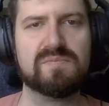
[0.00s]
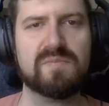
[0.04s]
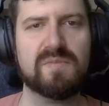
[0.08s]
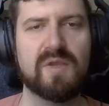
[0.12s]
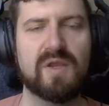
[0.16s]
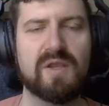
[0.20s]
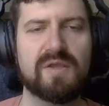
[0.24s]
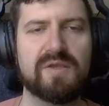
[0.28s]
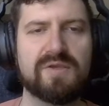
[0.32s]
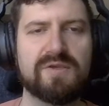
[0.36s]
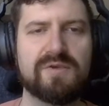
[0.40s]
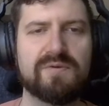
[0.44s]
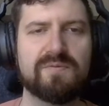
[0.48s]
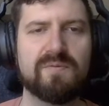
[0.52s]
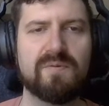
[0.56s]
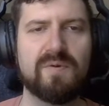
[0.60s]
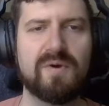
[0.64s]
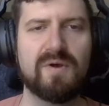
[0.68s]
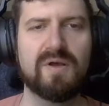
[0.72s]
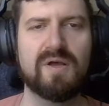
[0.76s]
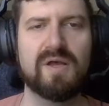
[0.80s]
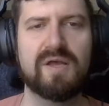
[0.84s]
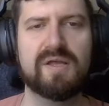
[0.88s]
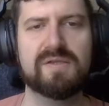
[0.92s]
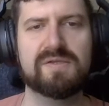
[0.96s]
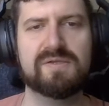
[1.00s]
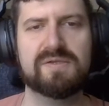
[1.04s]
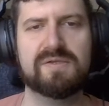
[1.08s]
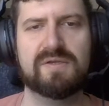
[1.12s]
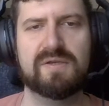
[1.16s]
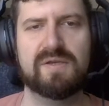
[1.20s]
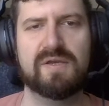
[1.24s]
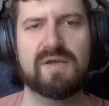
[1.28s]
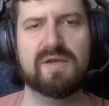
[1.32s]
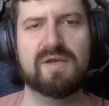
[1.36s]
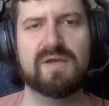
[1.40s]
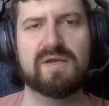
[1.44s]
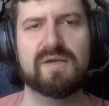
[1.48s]
You want,
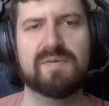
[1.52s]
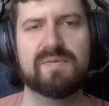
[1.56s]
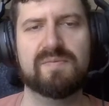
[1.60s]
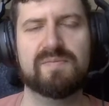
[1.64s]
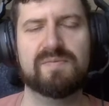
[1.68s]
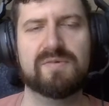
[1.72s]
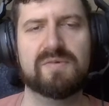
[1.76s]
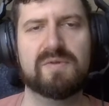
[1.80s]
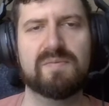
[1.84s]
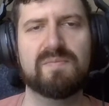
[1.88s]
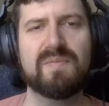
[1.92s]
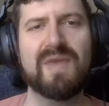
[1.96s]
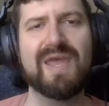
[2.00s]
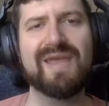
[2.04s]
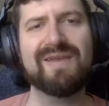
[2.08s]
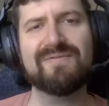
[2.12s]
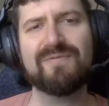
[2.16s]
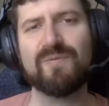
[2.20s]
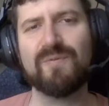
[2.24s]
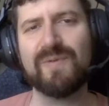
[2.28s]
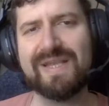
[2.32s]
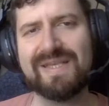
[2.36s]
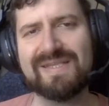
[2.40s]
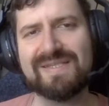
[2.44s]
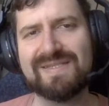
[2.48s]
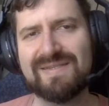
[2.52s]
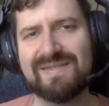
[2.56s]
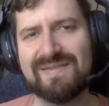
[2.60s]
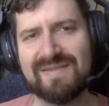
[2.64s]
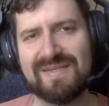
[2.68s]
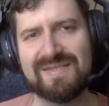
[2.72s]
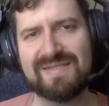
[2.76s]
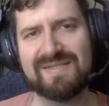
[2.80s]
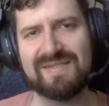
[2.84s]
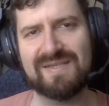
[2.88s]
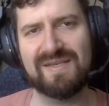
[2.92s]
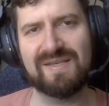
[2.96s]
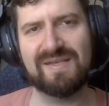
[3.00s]
the main reason
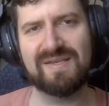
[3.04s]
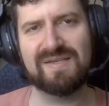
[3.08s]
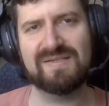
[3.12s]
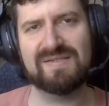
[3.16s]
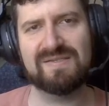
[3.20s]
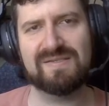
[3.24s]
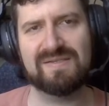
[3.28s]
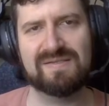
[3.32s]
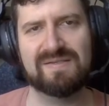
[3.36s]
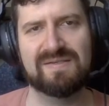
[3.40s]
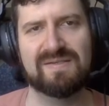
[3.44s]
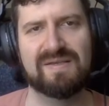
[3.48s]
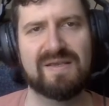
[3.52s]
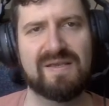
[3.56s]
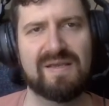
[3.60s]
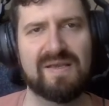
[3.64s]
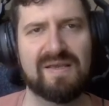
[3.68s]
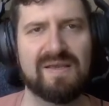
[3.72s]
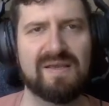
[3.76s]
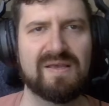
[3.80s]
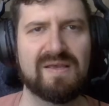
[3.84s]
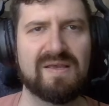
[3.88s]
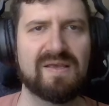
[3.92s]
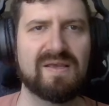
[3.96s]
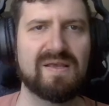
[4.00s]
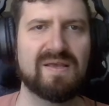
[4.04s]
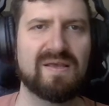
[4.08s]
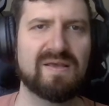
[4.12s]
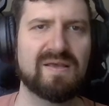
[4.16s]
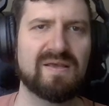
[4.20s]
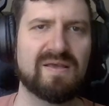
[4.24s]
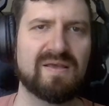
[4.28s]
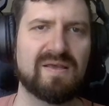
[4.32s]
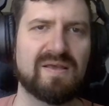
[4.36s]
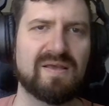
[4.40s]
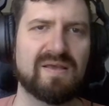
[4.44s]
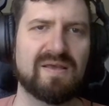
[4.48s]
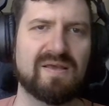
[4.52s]
this is,
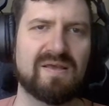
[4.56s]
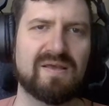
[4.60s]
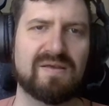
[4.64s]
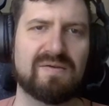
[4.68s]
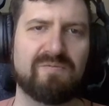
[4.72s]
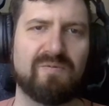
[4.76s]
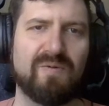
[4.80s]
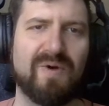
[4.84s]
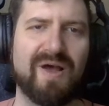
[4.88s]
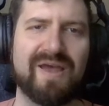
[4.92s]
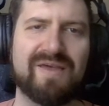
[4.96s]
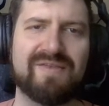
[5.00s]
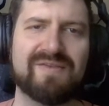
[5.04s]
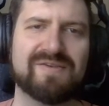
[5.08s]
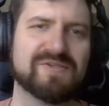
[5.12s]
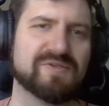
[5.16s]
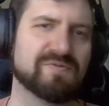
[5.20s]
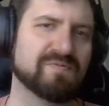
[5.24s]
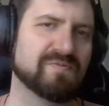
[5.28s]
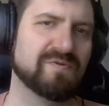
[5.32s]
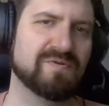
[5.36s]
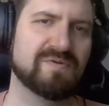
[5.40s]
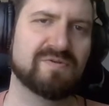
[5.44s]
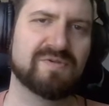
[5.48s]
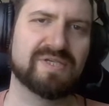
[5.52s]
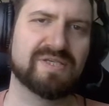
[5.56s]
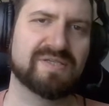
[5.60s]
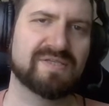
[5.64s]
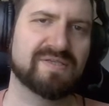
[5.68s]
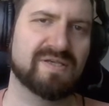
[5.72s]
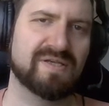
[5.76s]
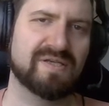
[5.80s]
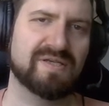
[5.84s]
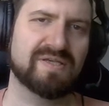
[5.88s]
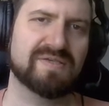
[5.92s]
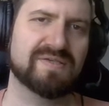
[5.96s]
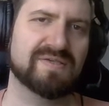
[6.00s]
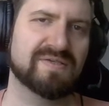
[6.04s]
why this rule
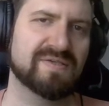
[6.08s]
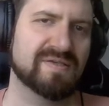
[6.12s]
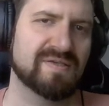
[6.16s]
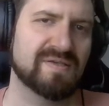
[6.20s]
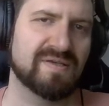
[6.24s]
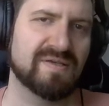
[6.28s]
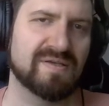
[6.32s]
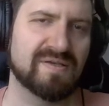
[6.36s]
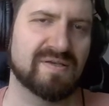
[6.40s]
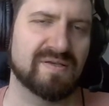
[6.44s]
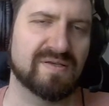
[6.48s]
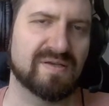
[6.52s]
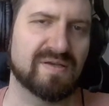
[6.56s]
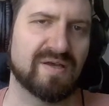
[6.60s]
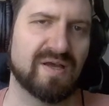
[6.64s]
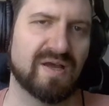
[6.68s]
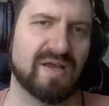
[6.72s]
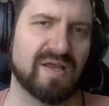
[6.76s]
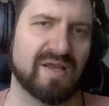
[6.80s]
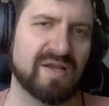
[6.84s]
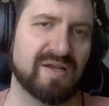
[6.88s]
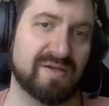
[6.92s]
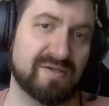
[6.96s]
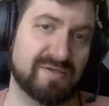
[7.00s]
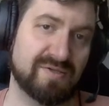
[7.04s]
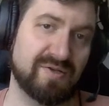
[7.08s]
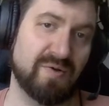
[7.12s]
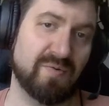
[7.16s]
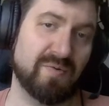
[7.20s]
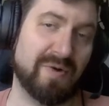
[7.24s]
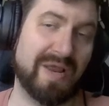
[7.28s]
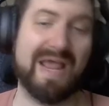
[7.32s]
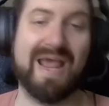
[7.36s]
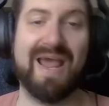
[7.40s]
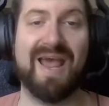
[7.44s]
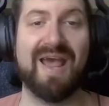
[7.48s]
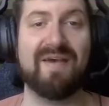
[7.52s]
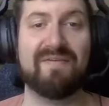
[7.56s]
exists, and you don't
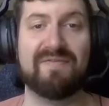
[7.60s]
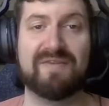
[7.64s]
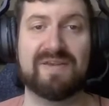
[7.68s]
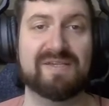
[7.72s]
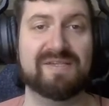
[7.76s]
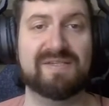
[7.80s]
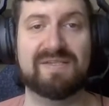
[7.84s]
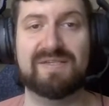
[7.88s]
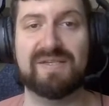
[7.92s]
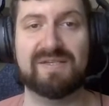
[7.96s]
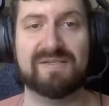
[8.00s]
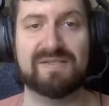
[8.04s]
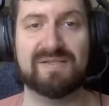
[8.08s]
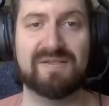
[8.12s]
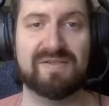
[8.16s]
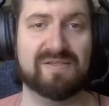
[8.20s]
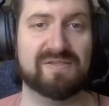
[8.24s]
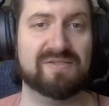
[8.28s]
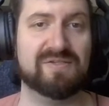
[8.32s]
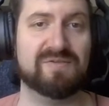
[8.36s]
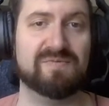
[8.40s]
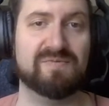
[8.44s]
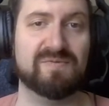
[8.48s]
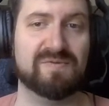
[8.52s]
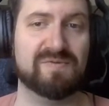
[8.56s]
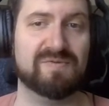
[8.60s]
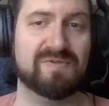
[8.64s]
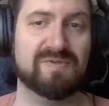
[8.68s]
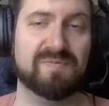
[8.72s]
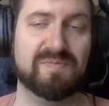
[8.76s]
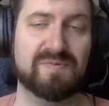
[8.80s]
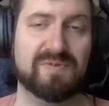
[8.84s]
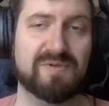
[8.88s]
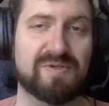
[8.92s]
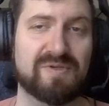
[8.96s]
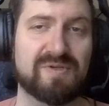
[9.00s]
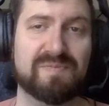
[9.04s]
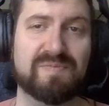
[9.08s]
have to stick to this rule. There are
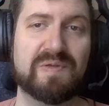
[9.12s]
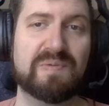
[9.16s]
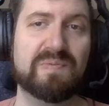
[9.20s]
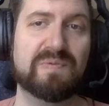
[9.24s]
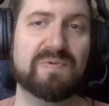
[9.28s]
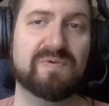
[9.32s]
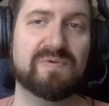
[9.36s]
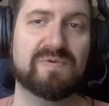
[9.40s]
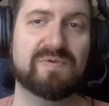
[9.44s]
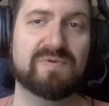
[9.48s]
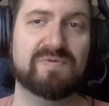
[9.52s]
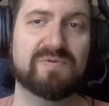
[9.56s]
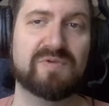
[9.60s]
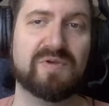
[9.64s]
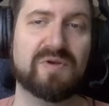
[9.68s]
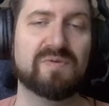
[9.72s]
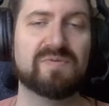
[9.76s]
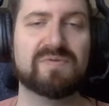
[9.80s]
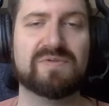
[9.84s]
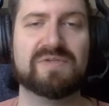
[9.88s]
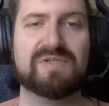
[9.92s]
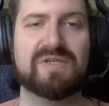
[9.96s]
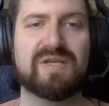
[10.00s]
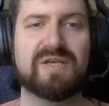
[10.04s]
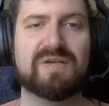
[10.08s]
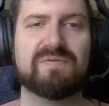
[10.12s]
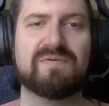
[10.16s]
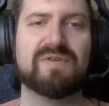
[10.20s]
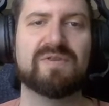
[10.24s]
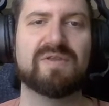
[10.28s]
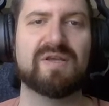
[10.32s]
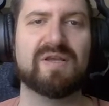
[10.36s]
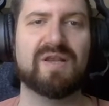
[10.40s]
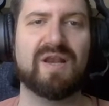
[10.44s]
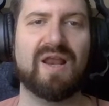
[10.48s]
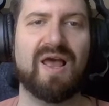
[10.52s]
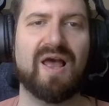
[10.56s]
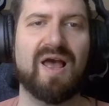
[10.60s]
plenty of people who don't stick with
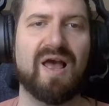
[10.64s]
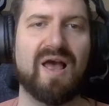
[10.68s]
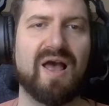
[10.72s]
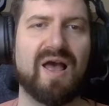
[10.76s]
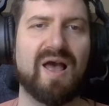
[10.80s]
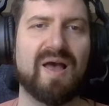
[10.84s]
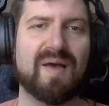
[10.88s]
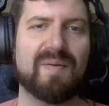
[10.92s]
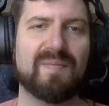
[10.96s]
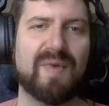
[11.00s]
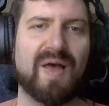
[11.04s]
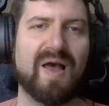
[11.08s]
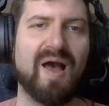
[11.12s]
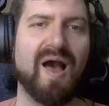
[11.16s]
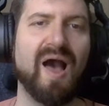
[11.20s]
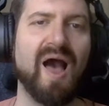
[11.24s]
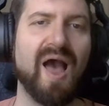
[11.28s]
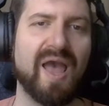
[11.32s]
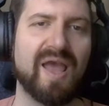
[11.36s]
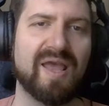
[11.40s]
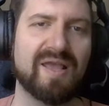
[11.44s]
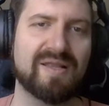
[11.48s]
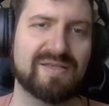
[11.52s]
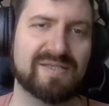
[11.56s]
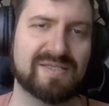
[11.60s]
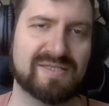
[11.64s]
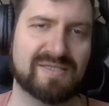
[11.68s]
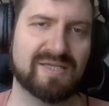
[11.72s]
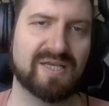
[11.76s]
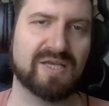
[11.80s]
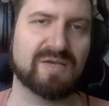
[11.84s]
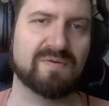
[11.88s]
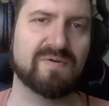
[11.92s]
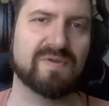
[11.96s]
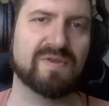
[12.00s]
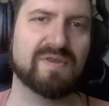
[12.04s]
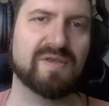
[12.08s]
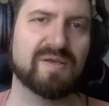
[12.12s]
it. I
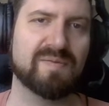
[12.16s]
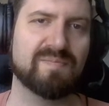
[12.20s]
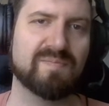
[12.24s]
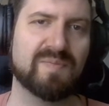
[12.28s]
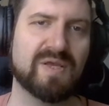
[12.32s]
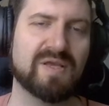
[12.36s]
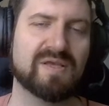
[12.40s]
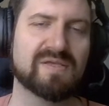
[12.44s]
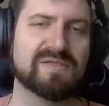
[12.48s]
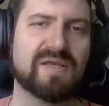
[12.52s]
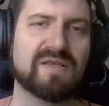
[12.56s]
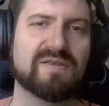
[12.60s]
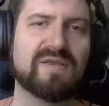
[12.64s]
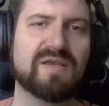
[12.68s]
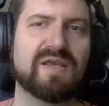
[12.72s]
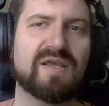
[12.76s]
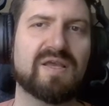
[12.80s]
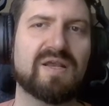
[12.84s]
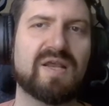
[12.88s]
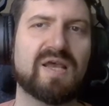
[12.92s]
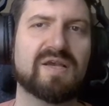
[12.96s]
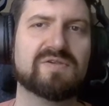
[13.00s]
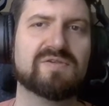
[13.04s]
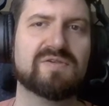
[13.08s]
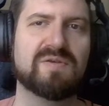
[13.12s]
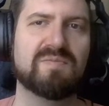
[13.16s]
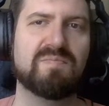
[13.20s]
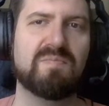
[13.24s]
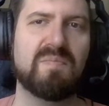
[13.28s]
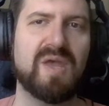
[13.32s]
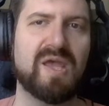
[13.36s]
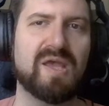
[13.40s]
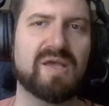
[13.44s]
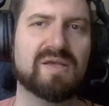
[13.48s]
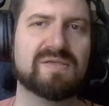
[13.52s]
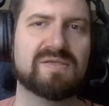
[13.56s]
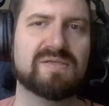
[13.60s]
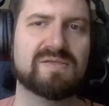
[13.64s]
stick with it because I think it actually
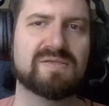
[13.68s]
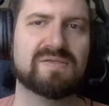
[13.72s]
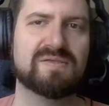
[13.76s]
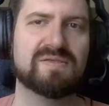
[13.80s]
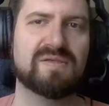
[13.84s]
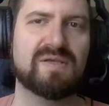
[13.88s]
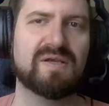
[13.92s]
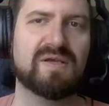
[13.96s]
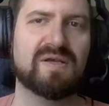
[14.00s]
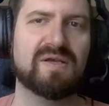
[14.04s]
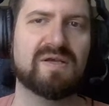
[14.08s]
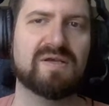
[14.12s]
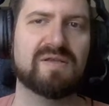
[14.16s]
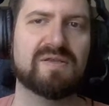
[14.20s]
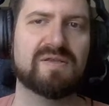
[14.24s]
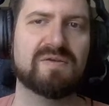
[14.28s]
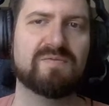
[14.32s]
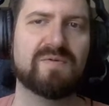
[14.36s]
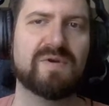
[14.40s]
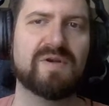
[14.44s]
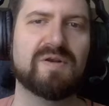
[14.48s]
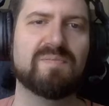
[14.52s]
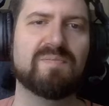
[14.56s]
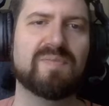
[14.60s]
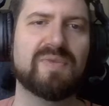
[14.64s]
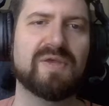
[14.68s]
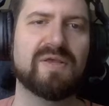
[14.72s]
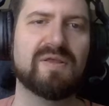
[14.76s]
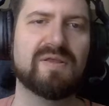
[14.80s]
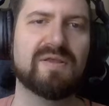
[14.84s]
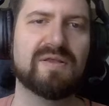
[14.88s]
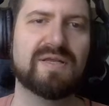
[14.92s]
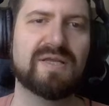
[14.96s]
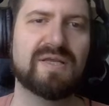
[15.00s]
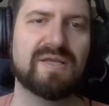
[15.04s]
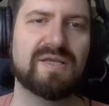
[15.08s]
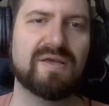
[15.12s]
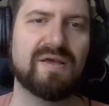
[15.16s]
makes the
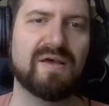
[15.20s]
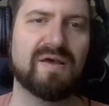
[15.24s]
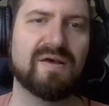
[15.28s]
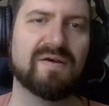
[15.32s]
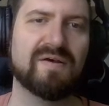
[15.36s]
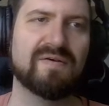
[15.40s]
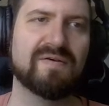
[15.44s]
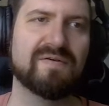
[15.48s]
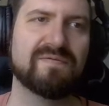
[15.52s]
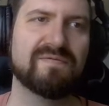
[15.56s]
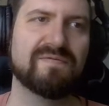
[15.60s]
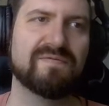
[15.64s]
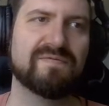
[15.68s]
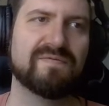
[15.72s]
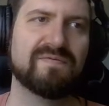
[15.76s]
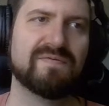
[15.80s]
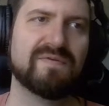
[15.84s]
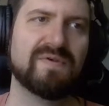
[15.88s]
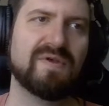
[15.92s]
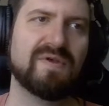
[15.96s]
readability of